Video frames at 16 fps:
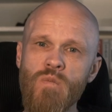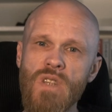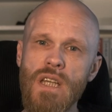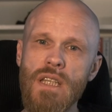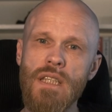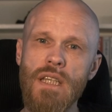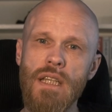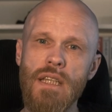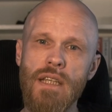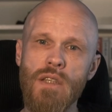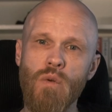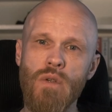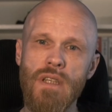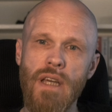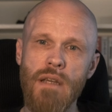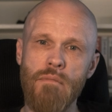said this
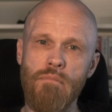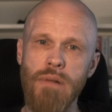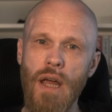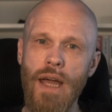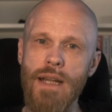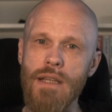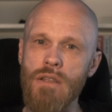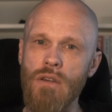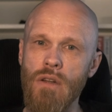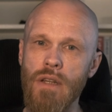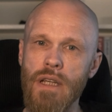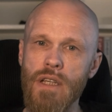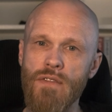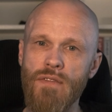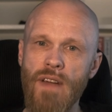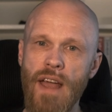was a blight on
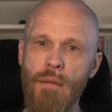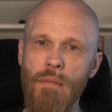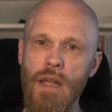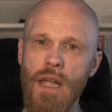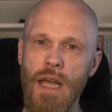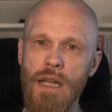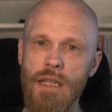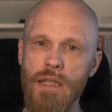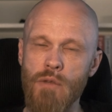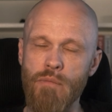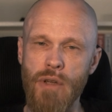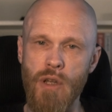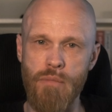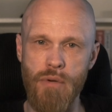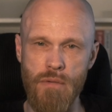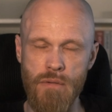his family and his
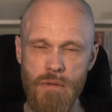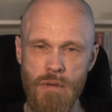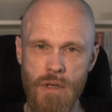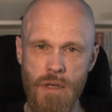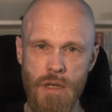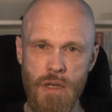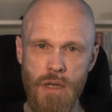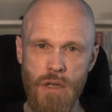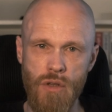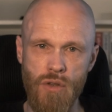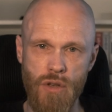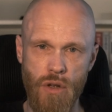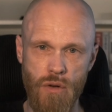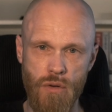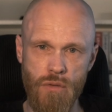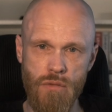people.
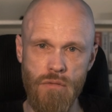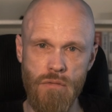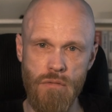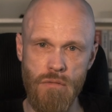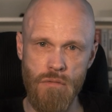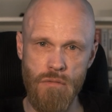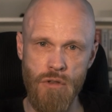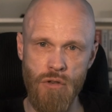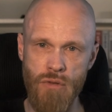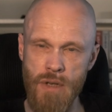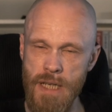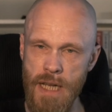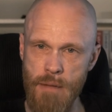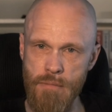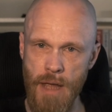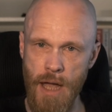So, to
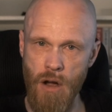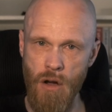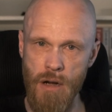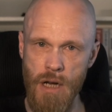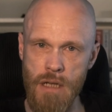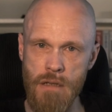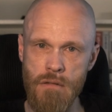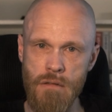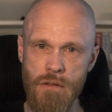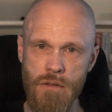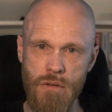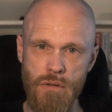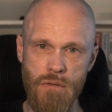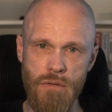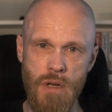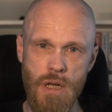redeem that honor,
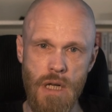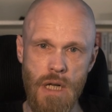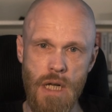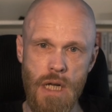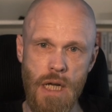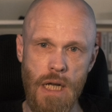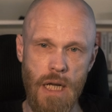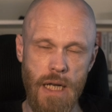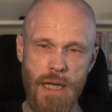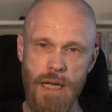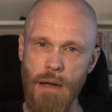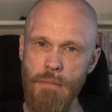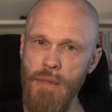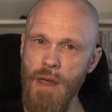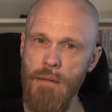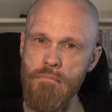to clean
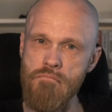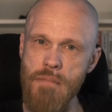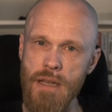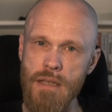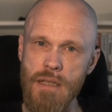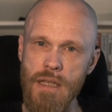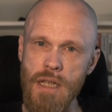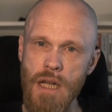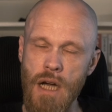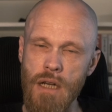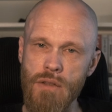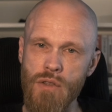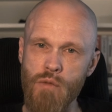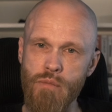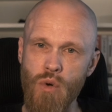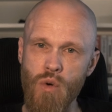up that messy,
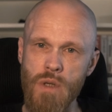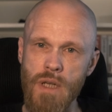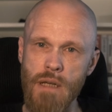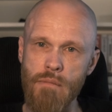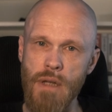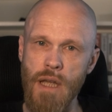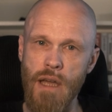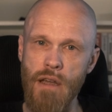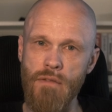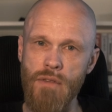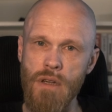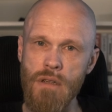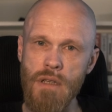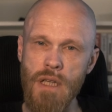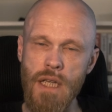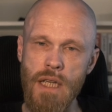unsporting
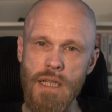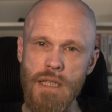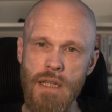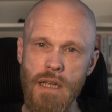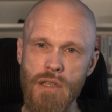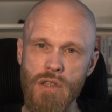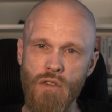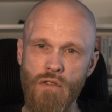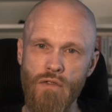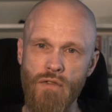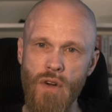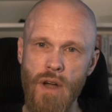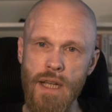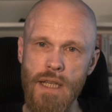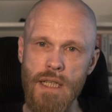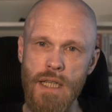behavior, he insisted on
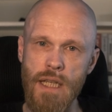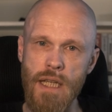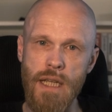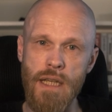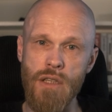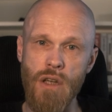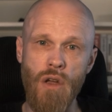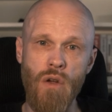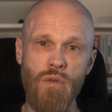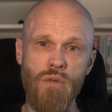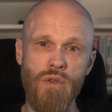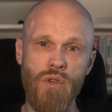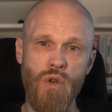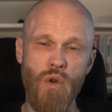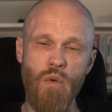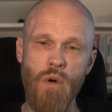fighting his own
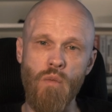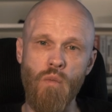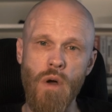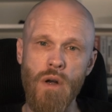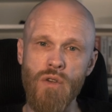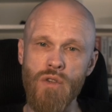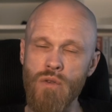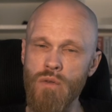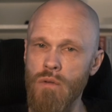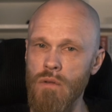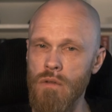2-on-1 duel.